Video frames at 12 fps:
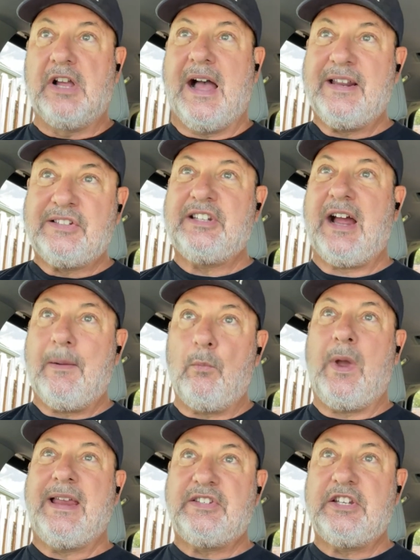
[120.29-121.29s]
got to stop
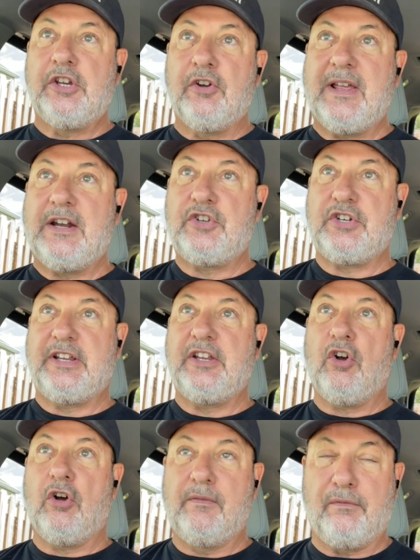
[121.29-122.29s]
wasting your
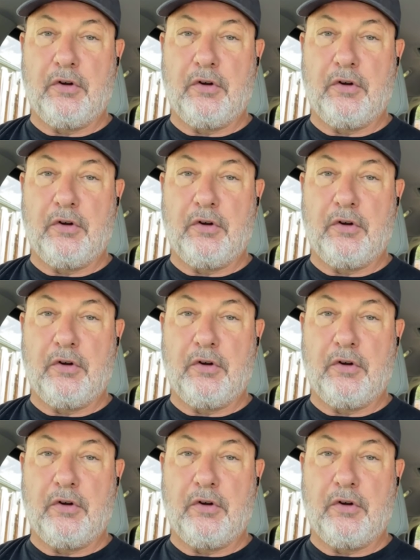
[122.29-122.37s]
energy on